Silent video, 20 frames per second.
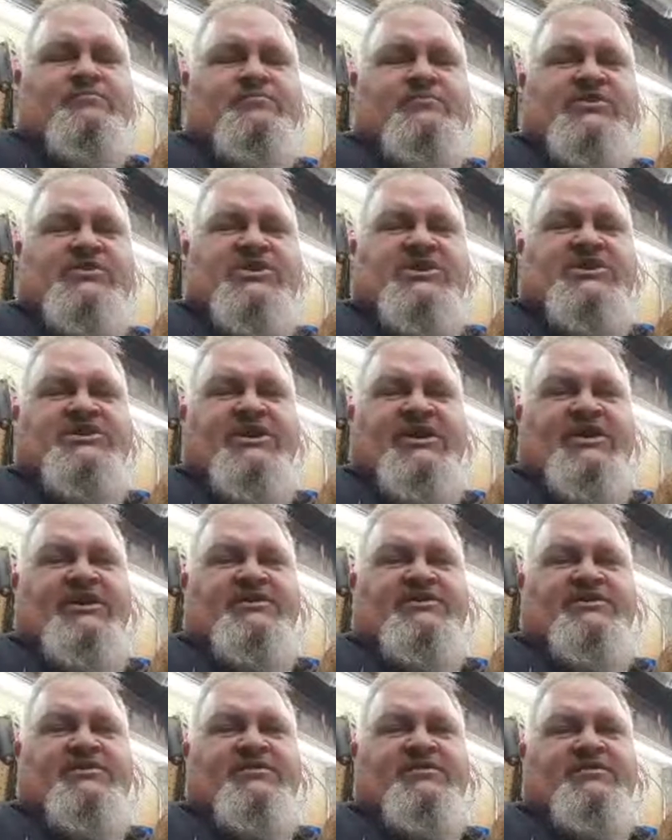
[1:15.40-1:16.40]

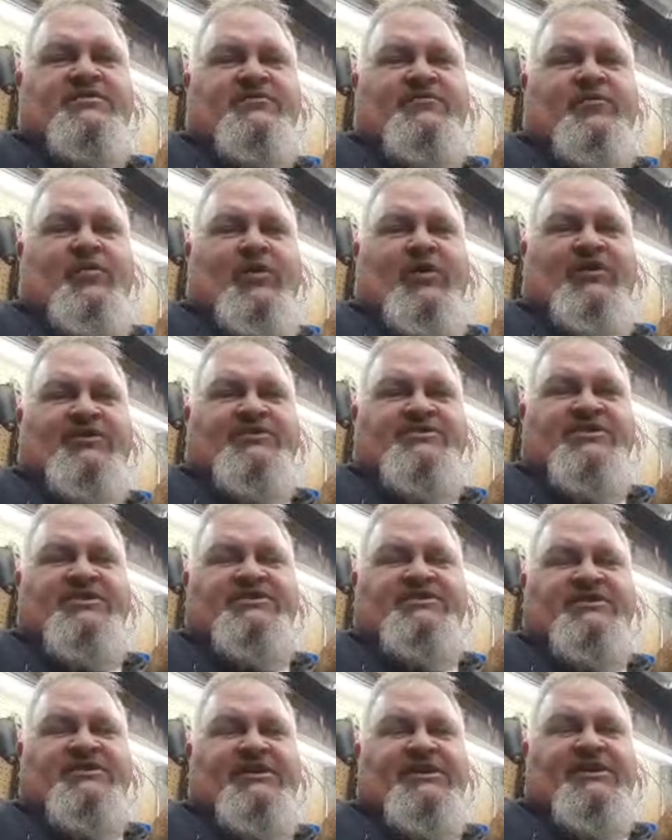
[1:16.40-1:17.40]
CJ's
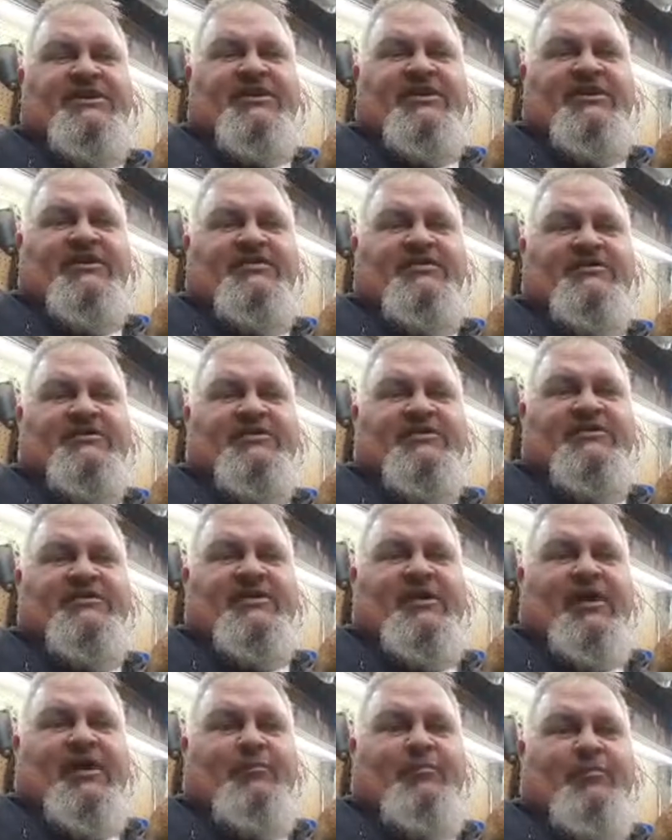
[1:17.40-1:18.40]
4L60E that
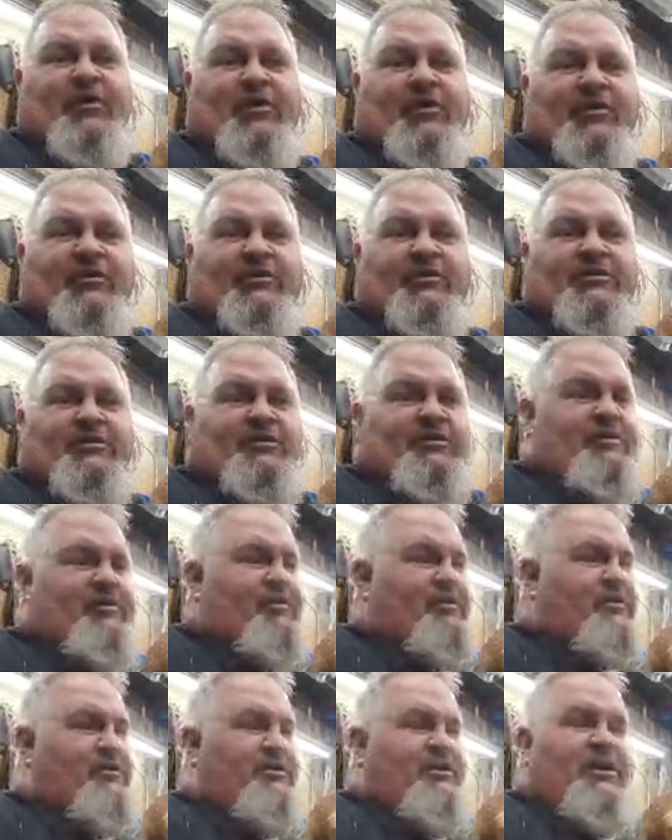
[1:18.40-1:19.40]
I built.
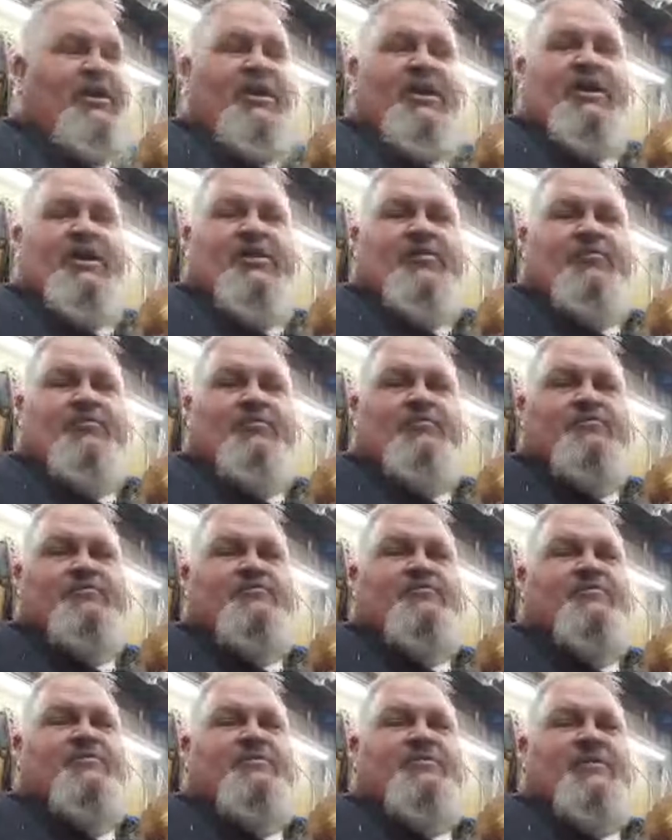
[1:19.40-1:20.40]

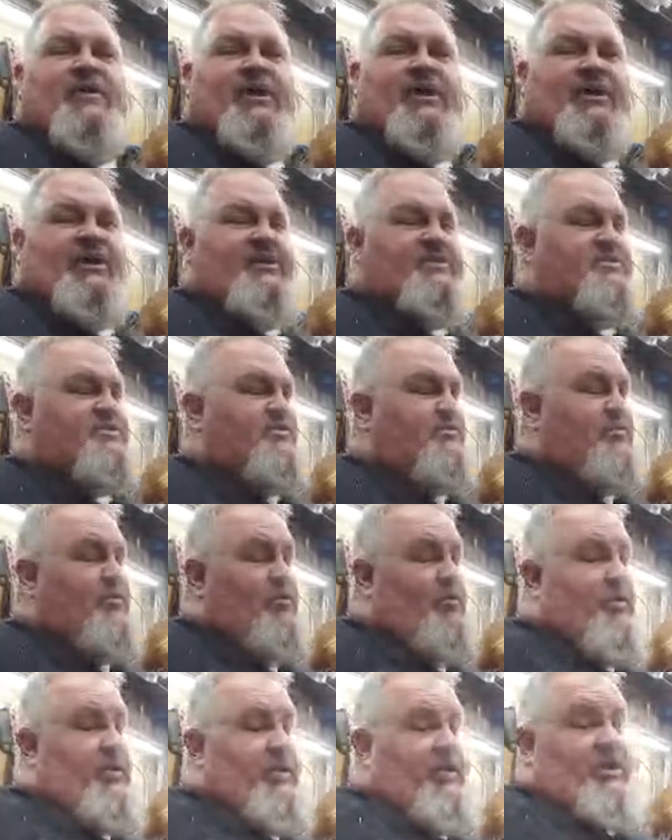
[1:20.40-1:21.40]
I guess
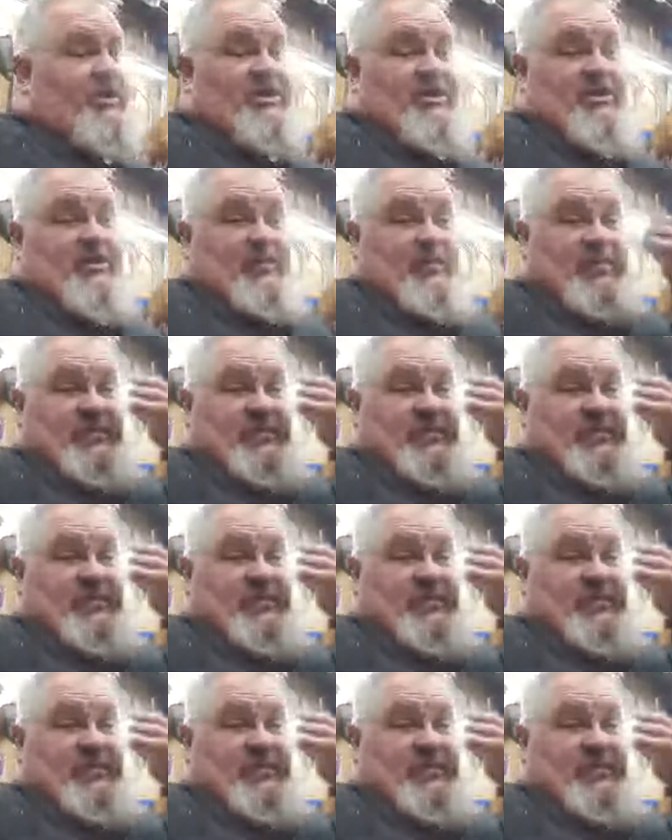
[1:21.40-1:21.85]
over the weekend he